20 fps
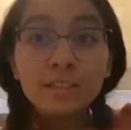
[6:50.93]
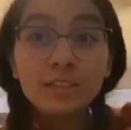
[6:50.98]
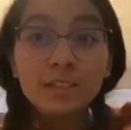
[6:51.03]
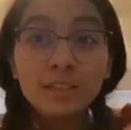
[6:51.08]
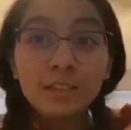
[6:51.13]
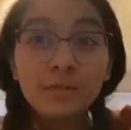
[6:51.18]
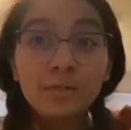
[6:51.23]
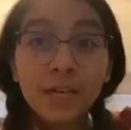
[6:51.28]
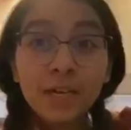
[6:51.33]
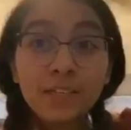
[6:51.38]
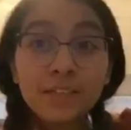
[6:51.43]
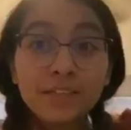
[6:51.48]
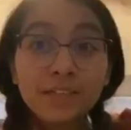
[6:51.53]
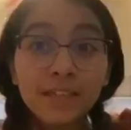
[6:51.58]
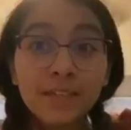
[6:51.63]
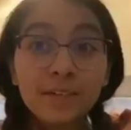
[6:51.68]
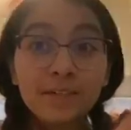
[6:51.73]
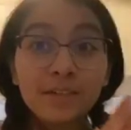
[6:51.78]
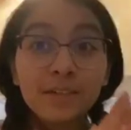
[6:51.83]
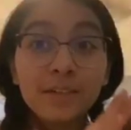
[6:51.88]
write
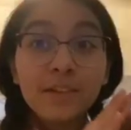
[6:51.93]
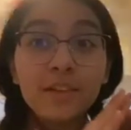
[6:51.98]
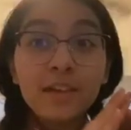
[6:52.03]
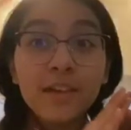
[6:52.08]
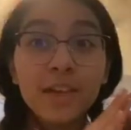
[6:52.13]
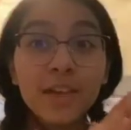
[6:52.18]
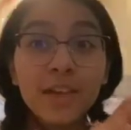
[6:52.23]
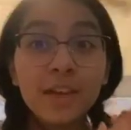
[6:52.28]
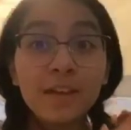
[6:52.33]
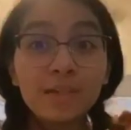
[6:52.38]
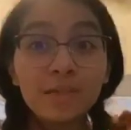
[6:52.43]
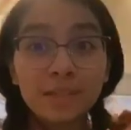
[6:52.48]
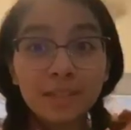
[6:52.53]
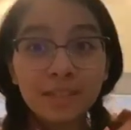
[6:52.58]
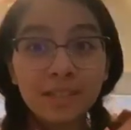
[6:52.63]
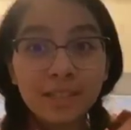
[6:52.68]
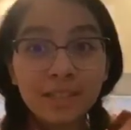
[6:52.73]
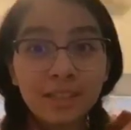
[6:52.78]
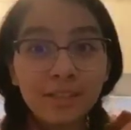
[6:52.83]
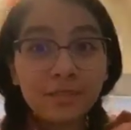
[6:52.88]
down
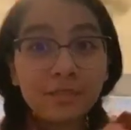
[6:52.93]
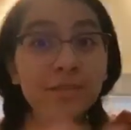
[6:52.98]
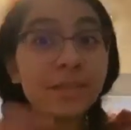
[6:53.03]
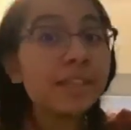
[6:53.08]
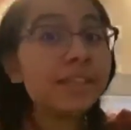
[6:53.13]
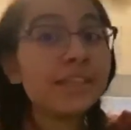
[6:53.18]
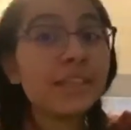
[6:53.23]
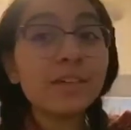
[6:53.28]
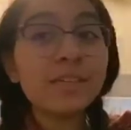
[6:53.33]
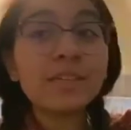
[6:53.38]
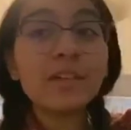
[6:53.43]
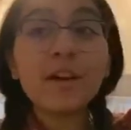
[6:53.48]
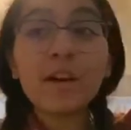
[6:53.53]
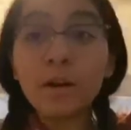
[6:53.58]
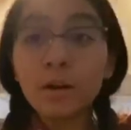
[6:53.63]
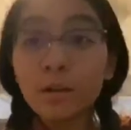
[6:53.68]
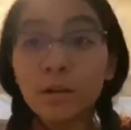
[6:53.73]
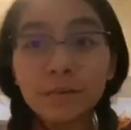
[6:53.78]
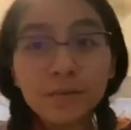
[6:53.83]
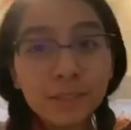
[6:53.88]
everything. Write down
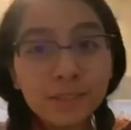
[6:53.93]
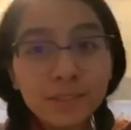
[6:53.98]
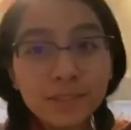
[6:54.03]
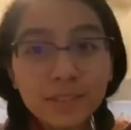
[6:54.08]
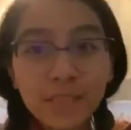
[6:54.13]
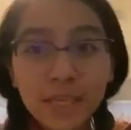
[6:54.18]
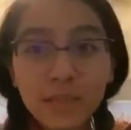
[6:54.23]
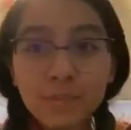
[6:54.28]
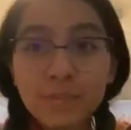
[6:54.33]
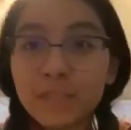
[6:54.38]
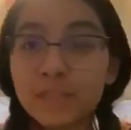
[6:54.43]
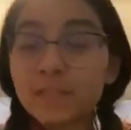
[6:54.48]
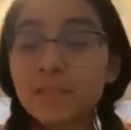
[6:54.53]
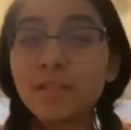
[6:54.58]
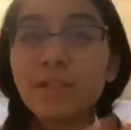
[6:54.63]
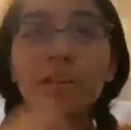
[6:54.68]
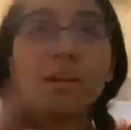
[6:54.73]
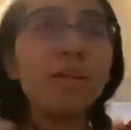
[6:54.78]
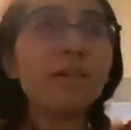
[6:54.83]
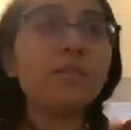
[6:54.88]
all of your assignments,
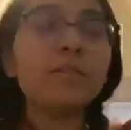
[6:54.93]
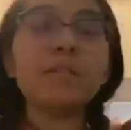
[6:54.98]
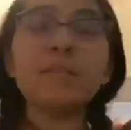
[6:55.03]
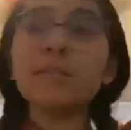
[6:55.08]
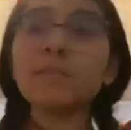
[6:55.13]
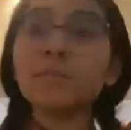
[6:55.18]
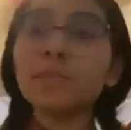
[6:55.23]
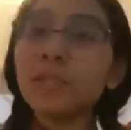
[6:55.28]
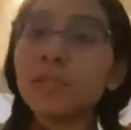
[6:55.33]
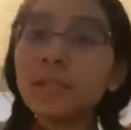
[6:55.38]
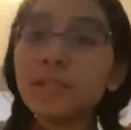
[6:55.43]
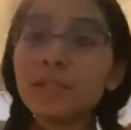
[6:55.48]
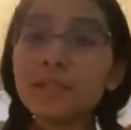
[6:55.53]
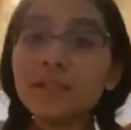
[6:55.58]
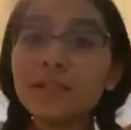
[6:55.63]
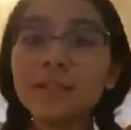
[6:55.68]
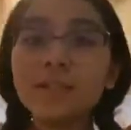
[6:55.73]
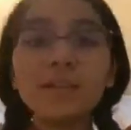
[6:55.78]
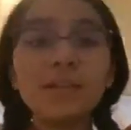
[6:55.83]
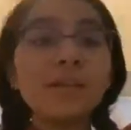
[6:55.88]
all your
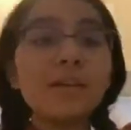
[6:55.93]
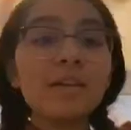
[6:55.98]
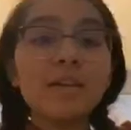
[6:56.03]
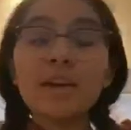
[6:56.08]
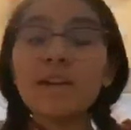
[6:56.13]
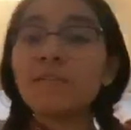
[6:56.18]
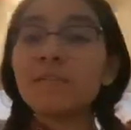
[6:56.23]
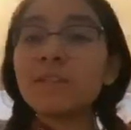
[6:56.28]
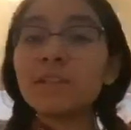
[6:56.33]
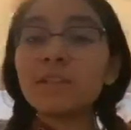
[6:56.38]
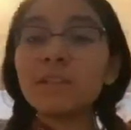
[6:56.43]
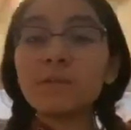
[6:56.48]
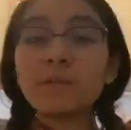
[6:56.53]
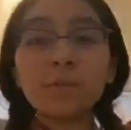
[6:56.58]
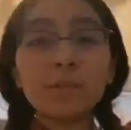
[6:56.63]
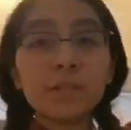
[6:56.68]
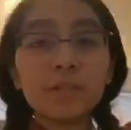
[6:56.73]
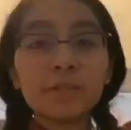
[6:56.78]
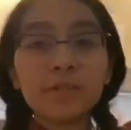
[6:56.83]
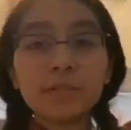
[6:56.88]
meetings, everything
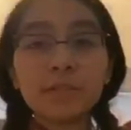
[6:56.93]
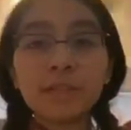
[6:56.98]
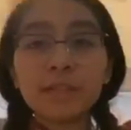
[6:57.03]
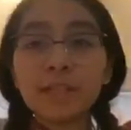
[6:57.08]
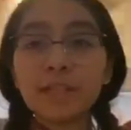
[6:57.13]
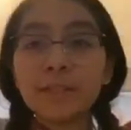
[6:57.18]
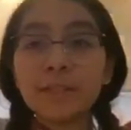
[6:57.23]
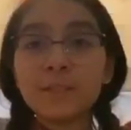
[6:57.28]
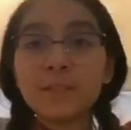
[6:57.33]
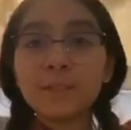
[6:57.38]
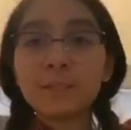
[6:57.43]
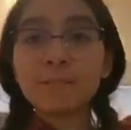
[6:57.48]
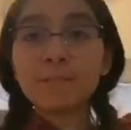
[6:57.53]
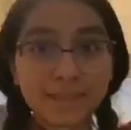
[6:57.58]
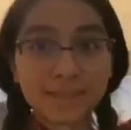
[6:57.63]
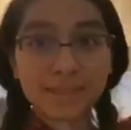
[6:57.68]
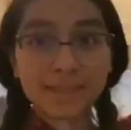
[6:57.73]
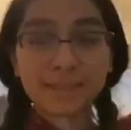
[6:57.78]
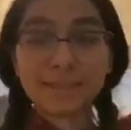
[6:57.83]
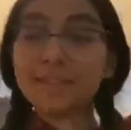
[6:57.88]
work related
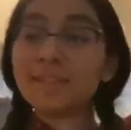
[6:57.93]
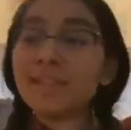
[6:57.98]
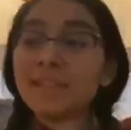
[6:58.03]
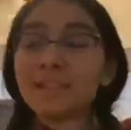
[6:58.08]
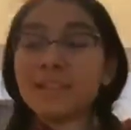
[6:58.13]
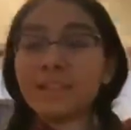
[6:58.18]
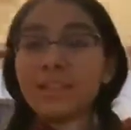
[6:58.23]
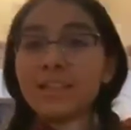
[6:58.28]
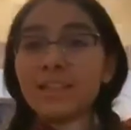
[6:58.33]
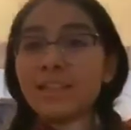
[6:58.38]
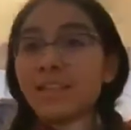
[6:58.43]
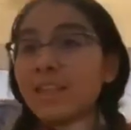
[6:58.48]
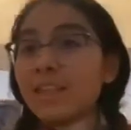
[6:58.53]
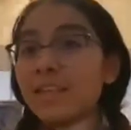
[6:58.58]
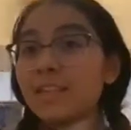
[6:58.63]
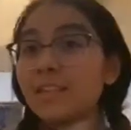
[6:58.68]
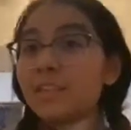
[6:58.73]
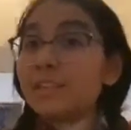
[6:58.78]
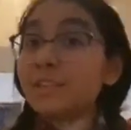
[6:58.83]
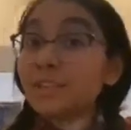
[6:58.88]
in a
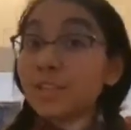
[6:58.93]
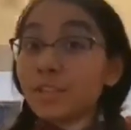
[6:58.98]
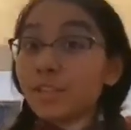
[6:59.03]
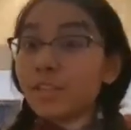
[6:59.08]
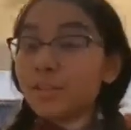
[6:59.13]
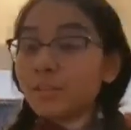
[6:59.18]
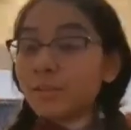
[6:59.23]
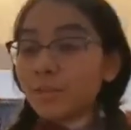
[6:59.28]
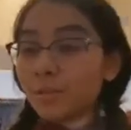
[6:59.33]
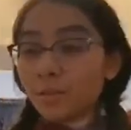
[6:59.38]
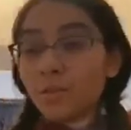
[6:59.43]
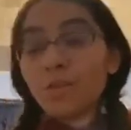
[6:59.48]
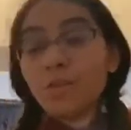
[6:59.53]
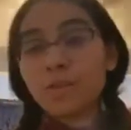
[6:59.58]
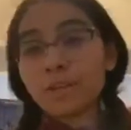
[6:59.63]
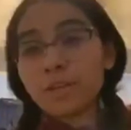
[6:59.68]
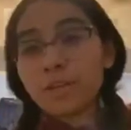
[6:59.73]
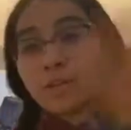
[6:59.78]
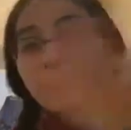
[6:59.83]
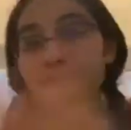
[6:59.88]
journal or
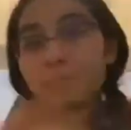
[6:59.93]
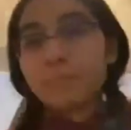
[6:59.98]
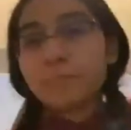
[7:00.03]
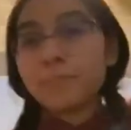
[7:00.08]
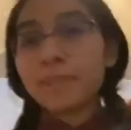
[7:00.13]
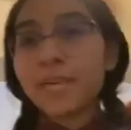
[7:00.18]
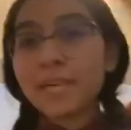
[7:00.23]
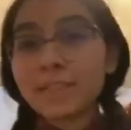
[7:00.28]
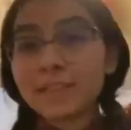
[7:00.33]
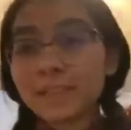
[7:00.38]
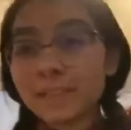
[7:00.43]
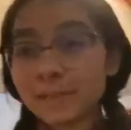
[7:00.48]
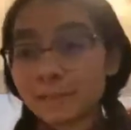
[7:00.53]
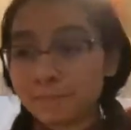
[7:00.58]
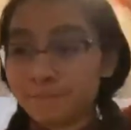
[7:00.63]
a planner.